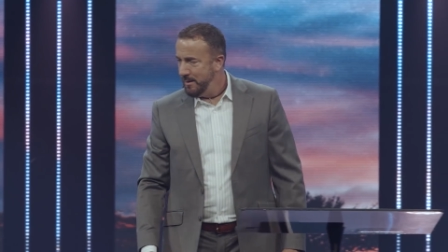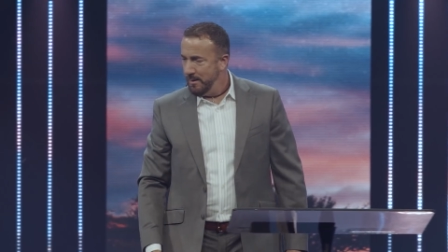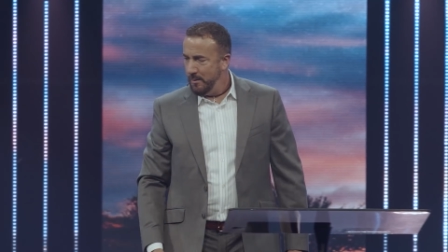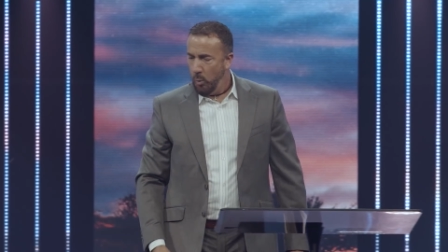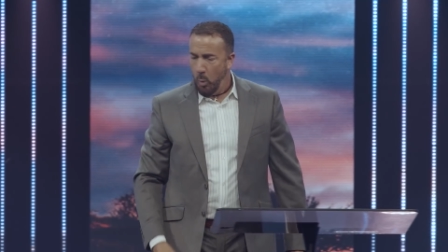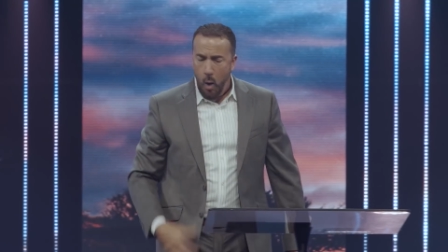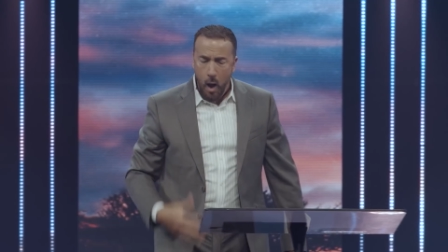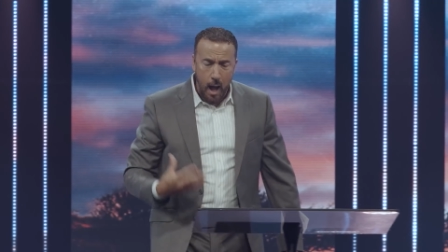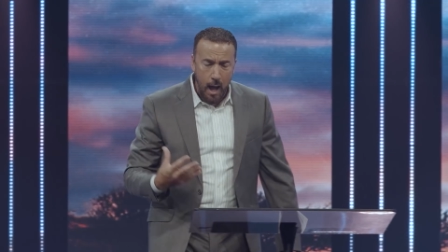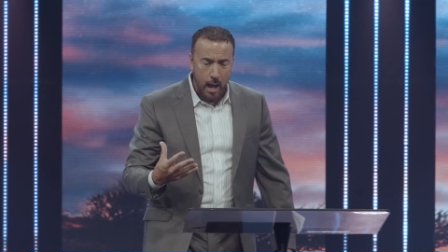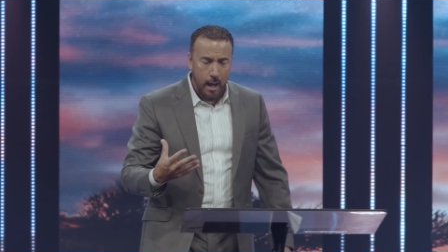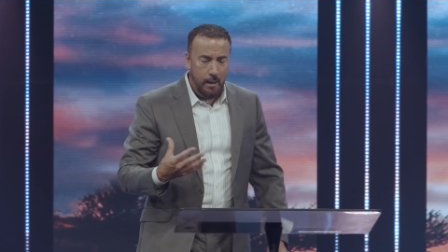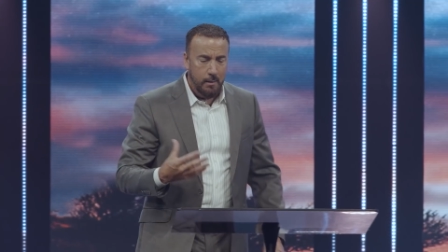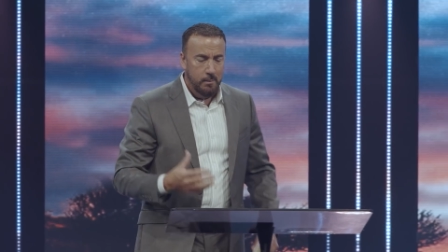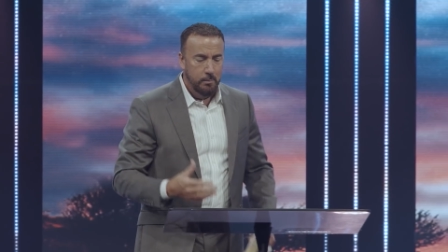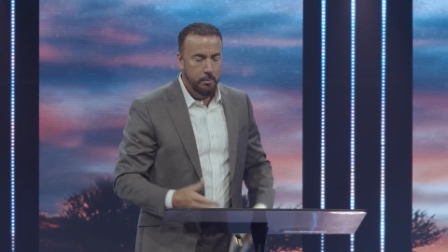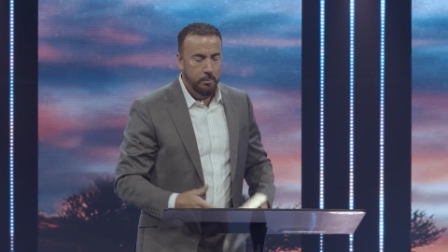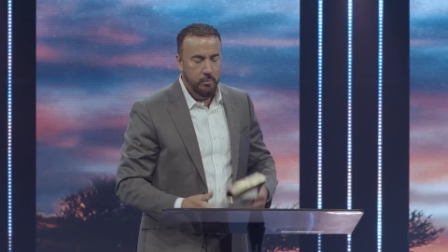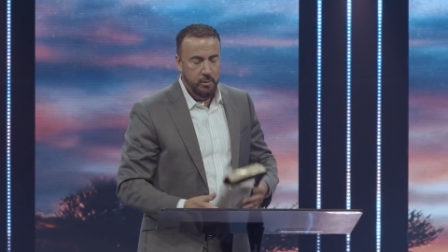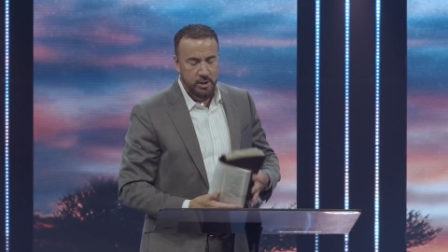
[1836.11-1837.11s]
Why?
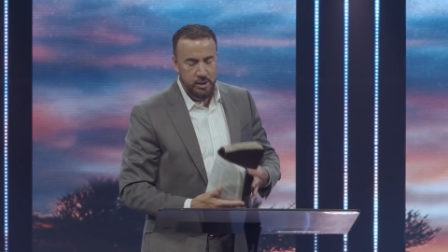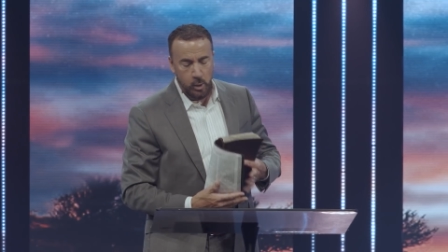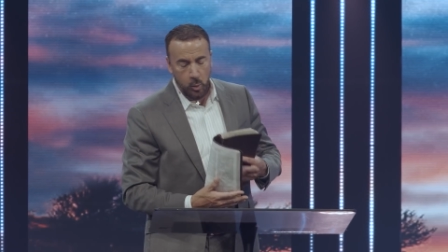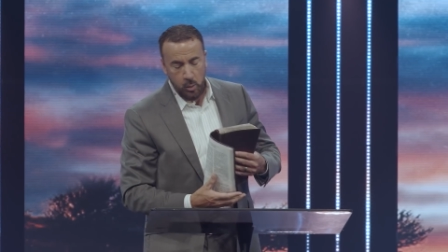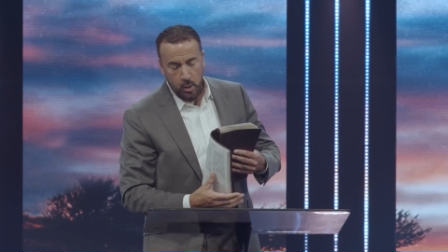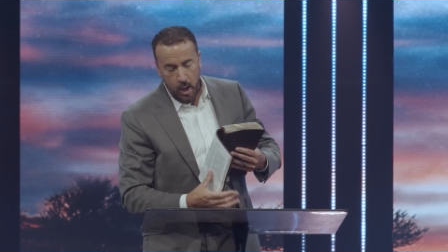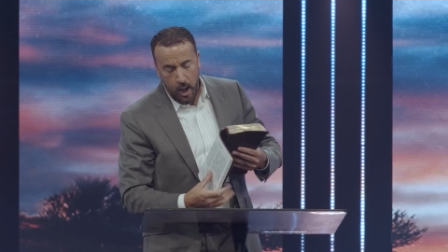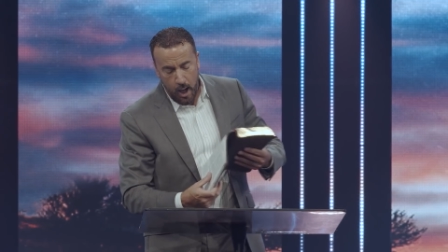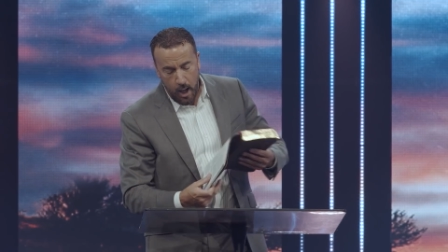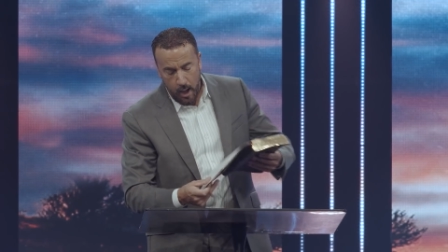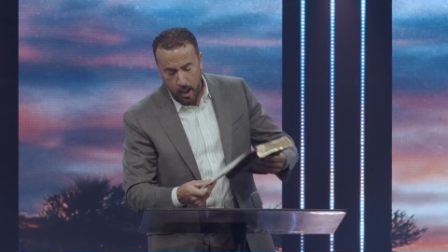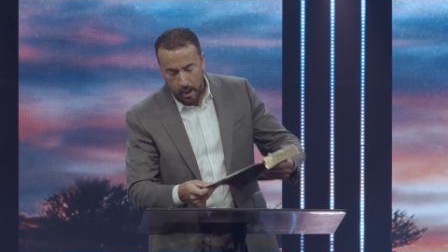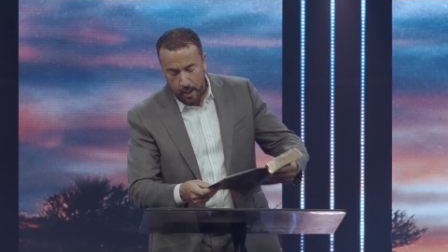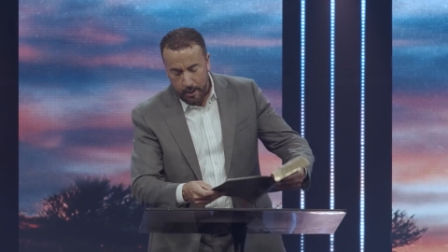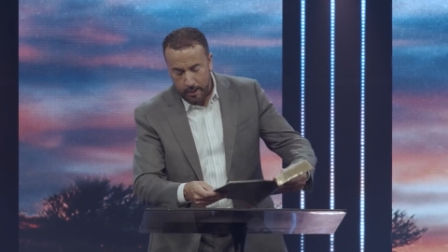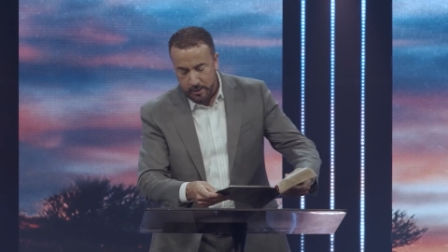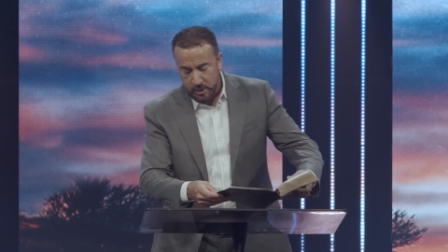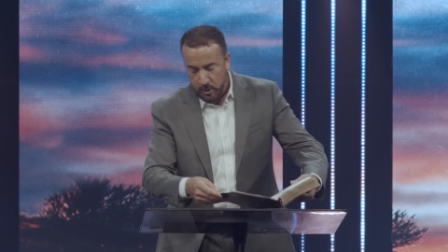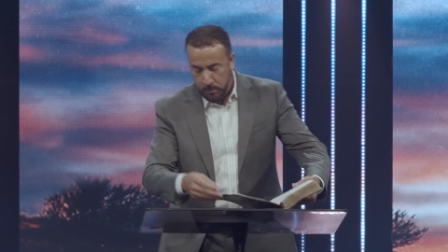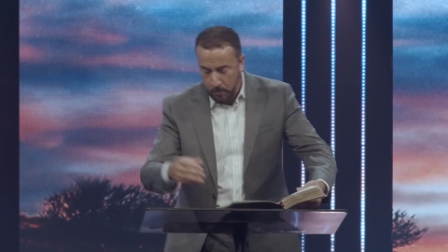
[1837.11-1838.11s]
So
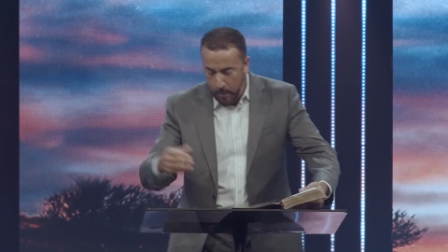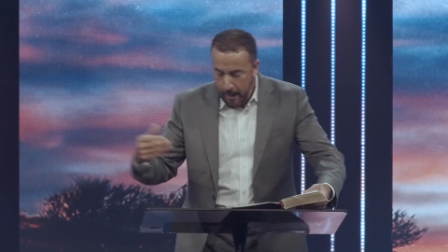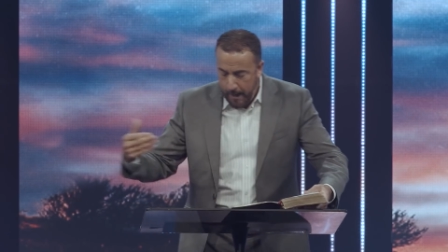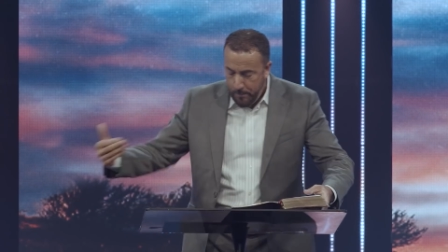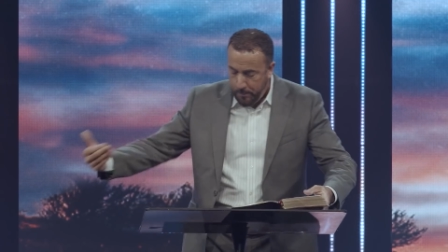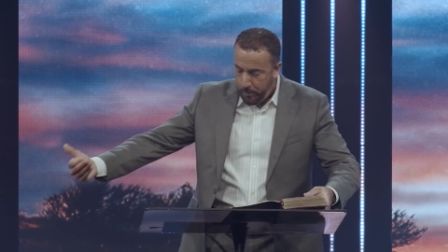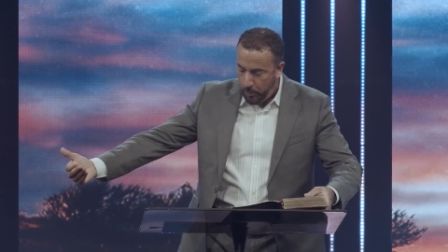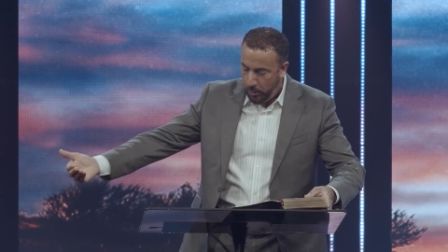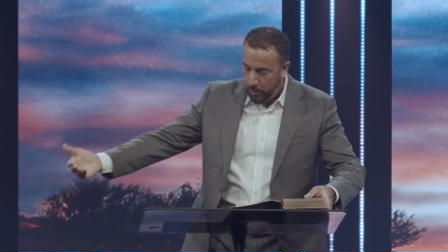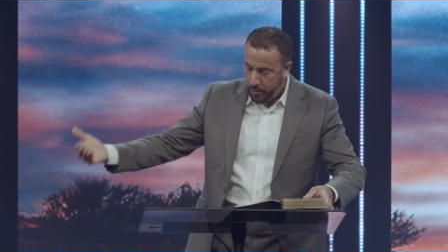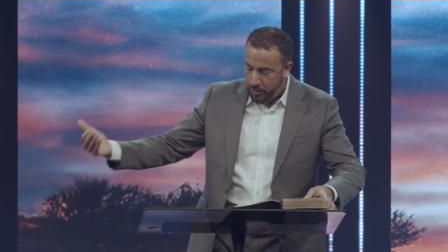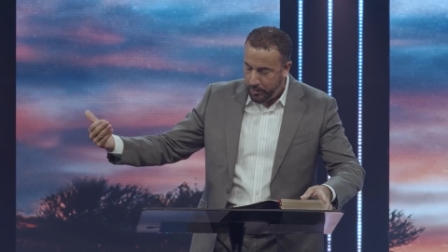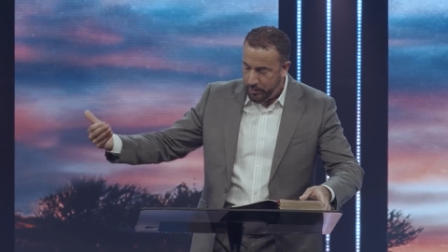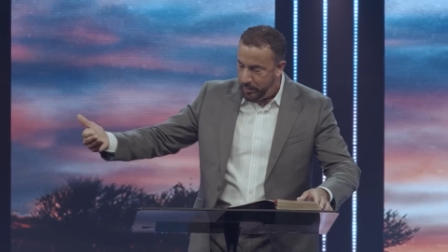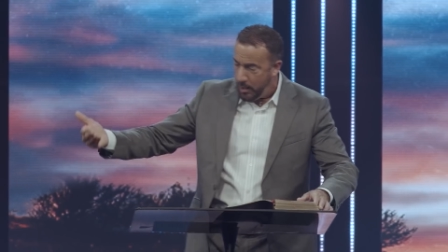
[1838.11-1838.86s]
God's people could